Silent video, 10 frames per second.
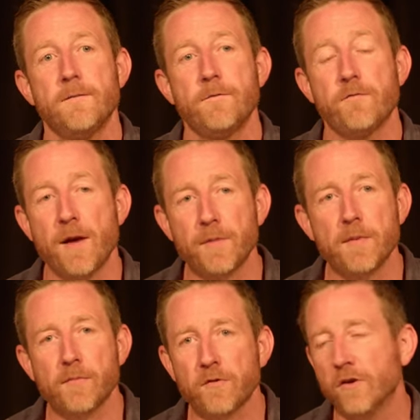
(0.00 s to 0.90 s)
Family
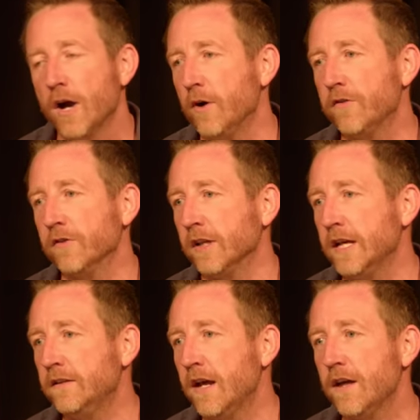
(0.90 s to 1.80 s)
members die recently.
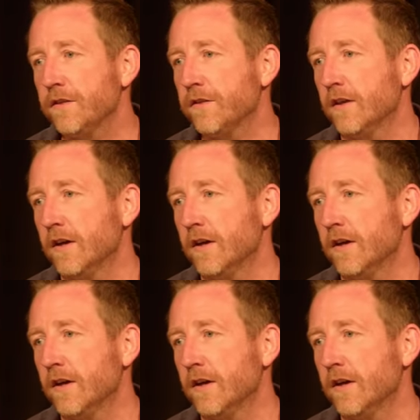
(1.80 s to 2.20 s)
Death,